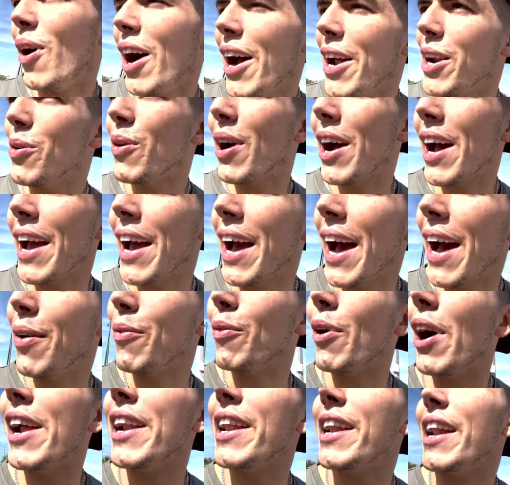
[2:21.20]
did
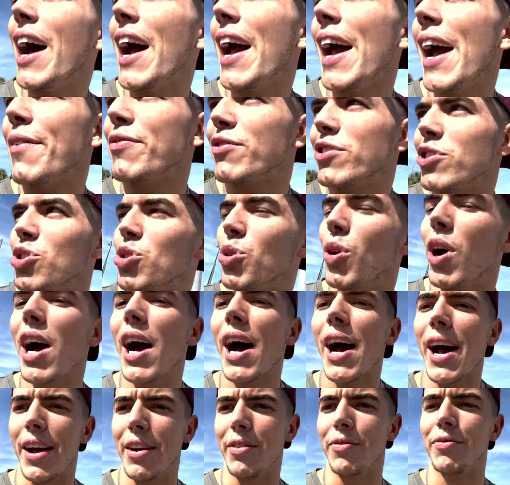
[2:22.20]
I have to
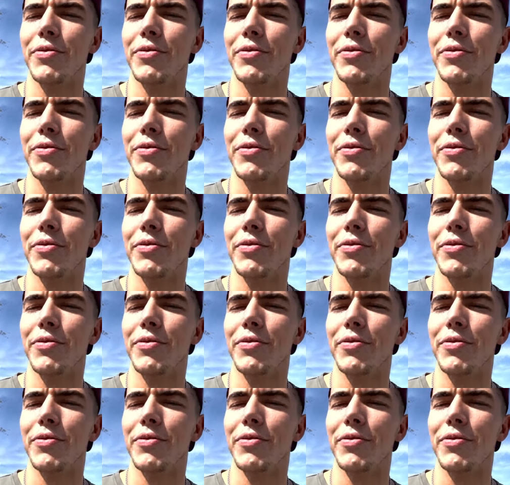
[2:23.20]
drive?